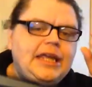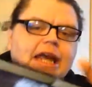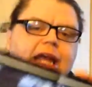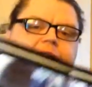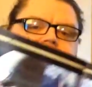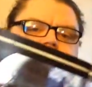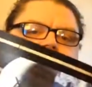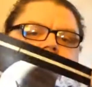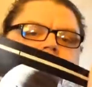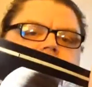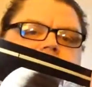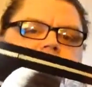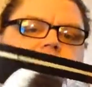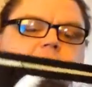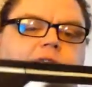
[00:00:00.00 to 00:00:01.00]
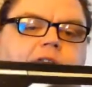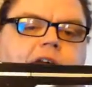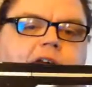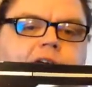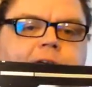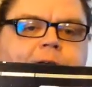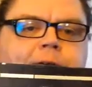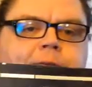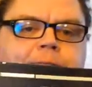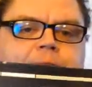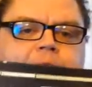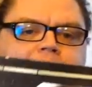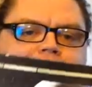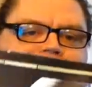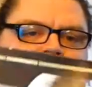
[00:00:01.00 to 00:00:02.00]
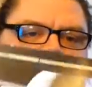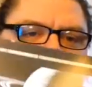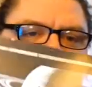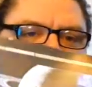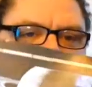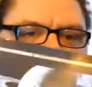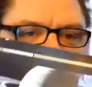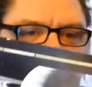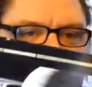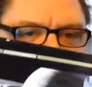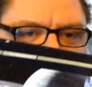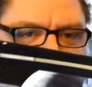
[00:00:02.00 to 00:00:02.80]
and it turns out that Andor